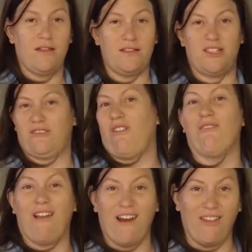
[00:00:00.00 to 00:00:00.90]
Just throw it
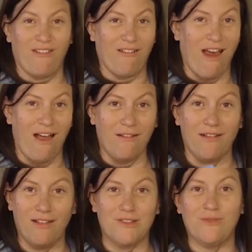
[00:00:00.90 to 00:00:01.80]
right on the ground.
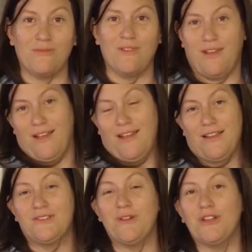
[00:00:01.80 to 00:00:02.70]

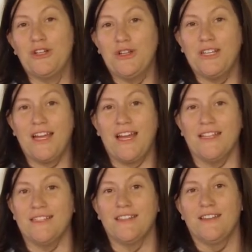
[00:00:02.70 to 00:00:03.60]
That's what Lula
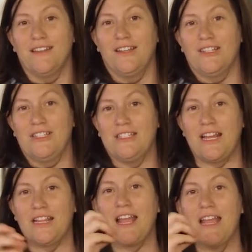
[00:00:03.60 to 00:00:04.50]
does. She's
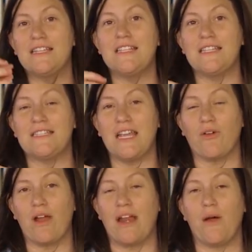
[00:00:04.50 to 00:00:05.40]
like into this thing
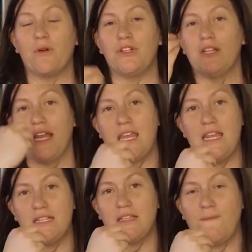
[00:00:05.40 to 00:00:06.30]
right now where she like
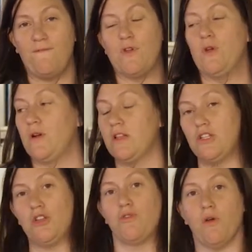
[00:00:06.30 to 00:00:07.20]
eats some food and
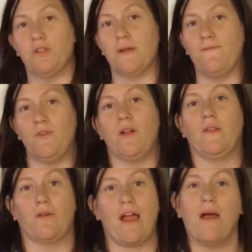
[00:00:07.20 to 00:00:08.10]
she throws some food on
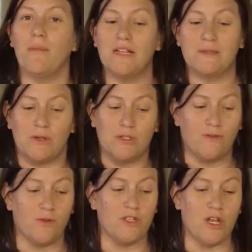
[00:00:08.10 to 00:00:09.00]
the ground, but it's mostly
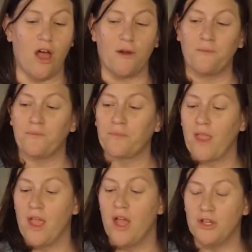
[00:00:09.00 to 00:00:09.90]
for the dog.
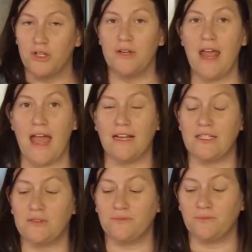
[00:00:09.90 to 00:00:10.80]
So next,